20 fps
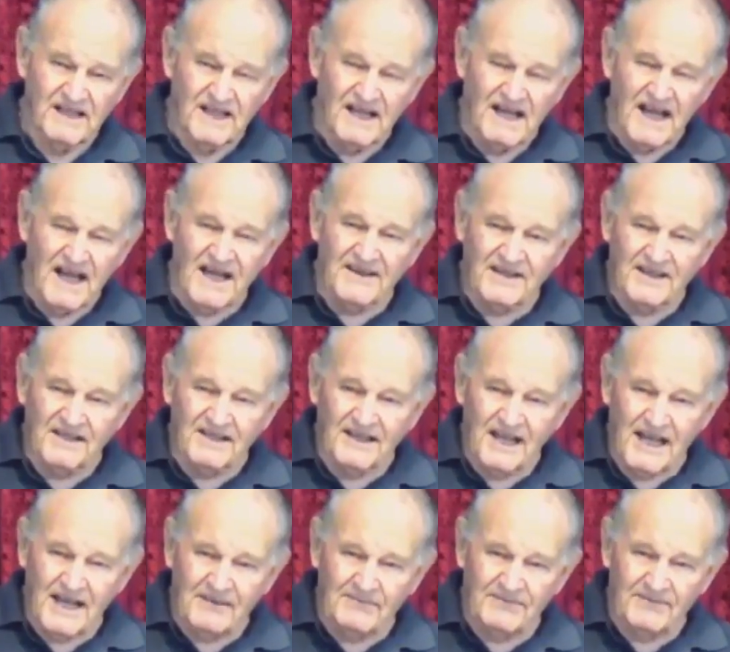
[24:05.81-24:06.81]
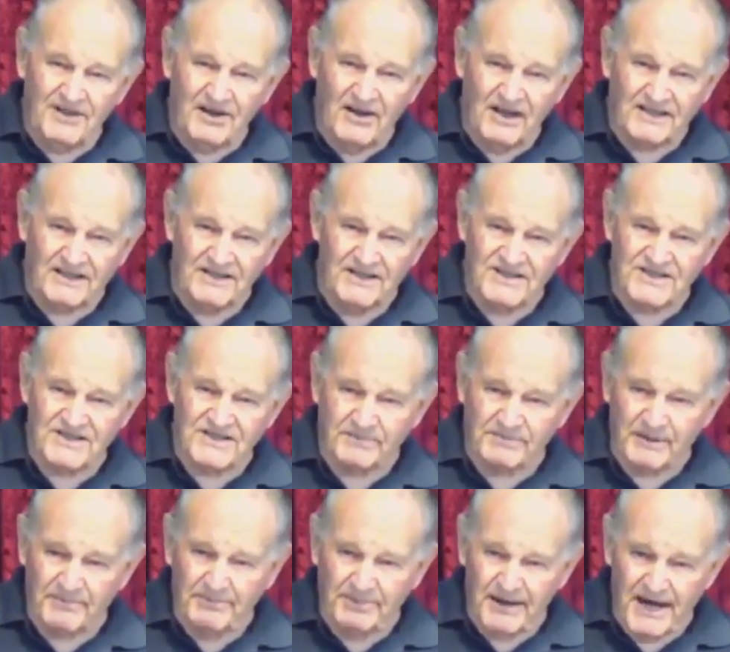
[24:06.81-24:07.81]
And the lamb-likeness, the
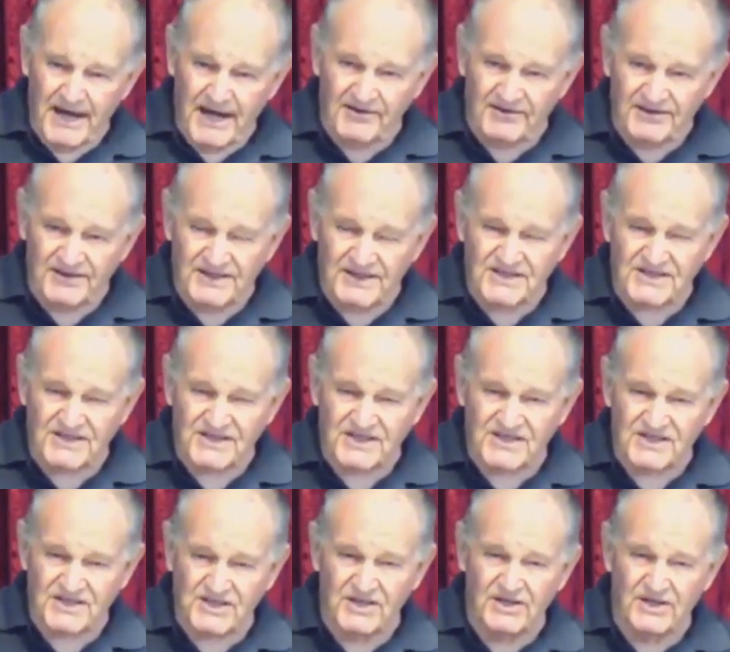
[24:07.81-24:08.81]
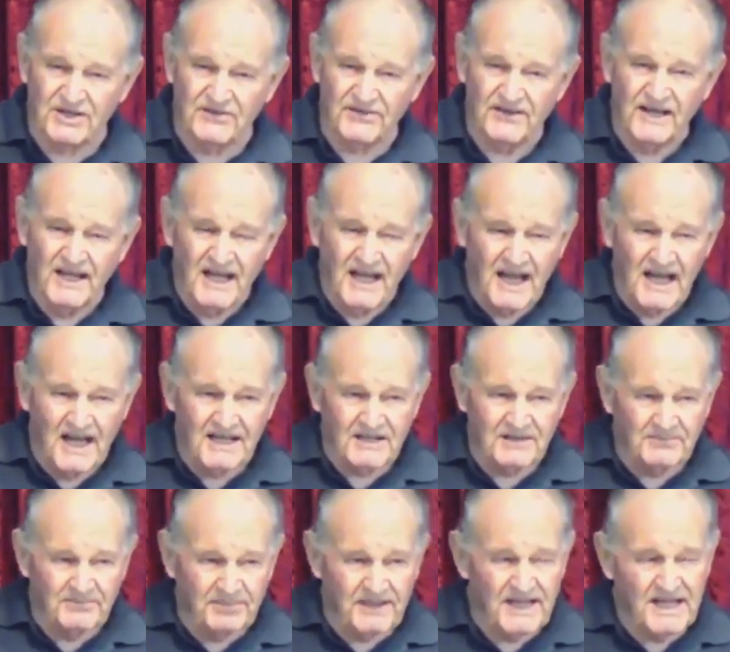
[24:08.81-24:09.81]
preparedness to serve and to
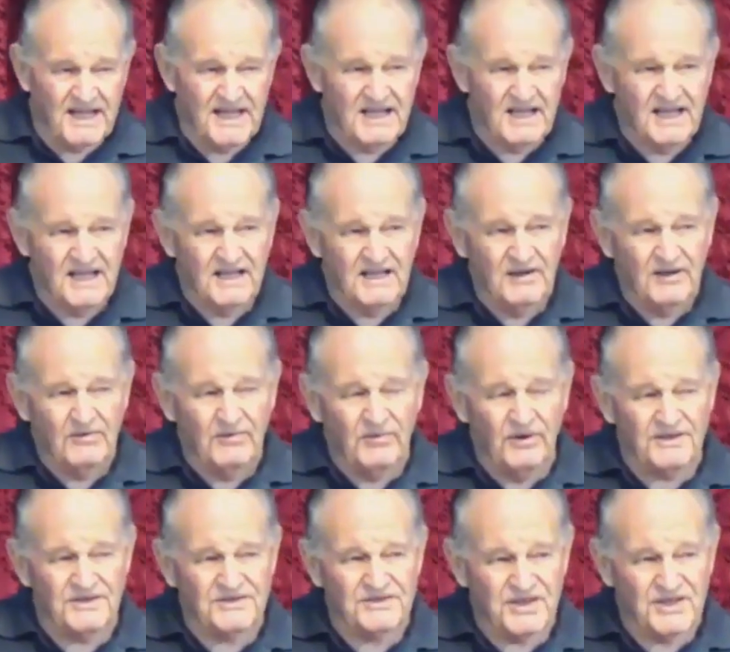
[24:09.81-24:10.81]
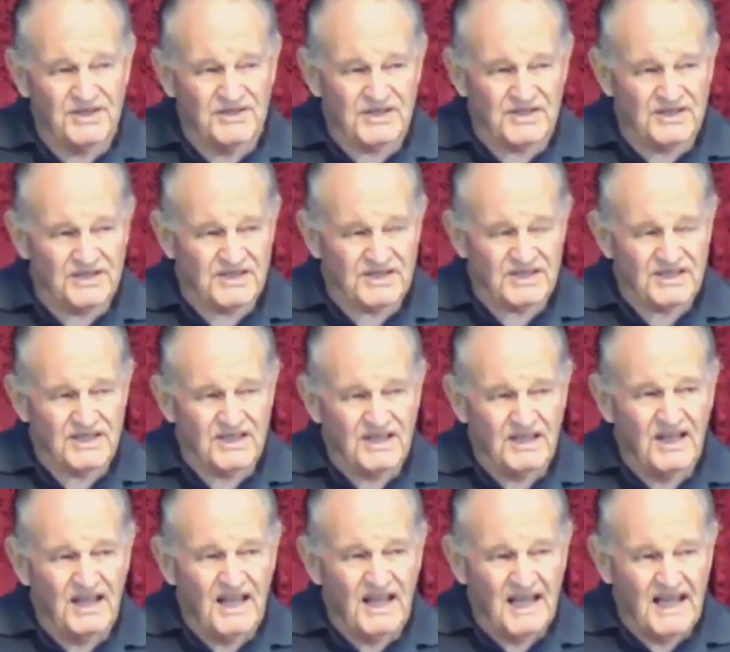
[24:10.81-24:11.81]
be what Jesus
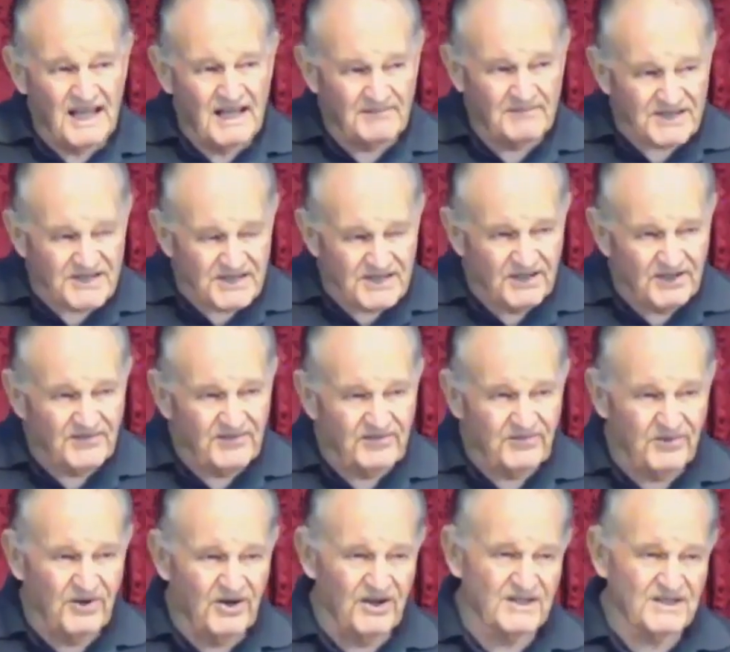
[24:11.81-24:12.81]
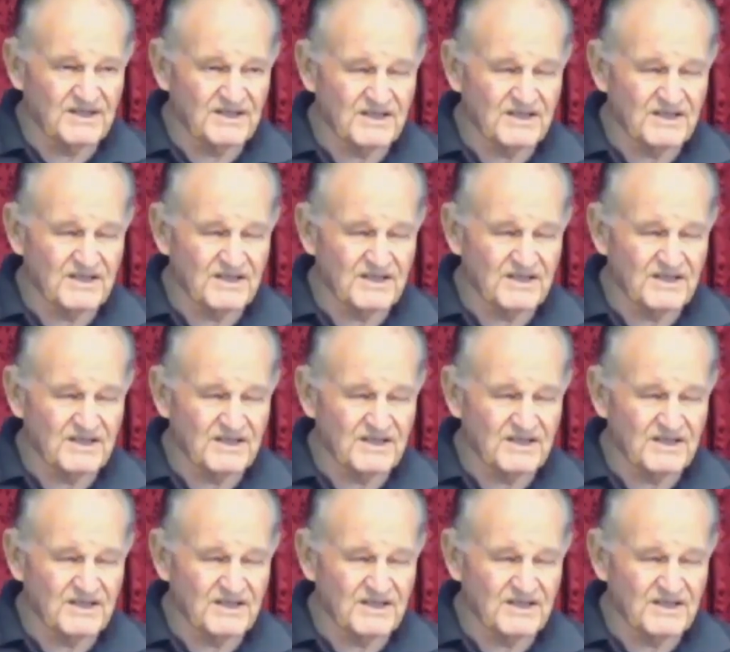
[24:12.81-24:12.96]
himself was